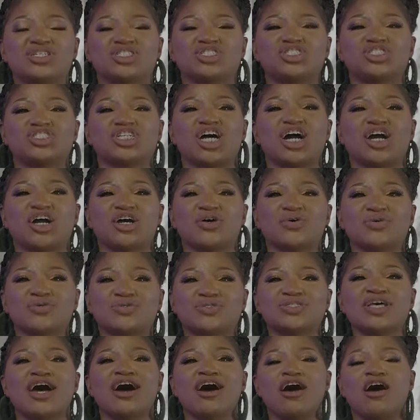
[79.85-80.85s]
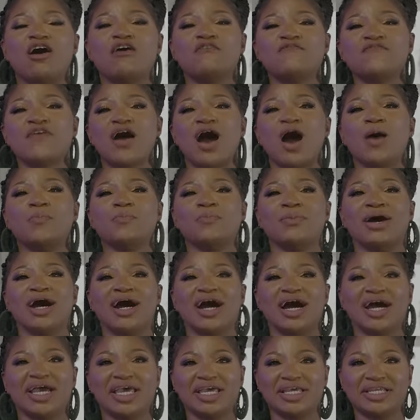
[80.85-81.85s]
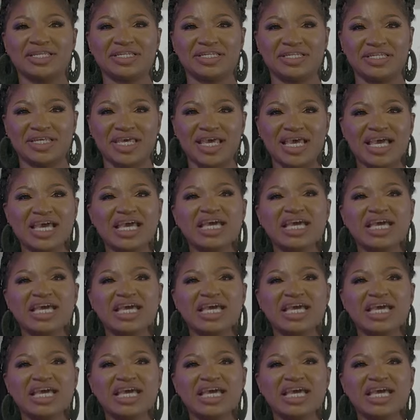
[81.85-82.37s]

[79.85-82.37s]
the shackles of our mind.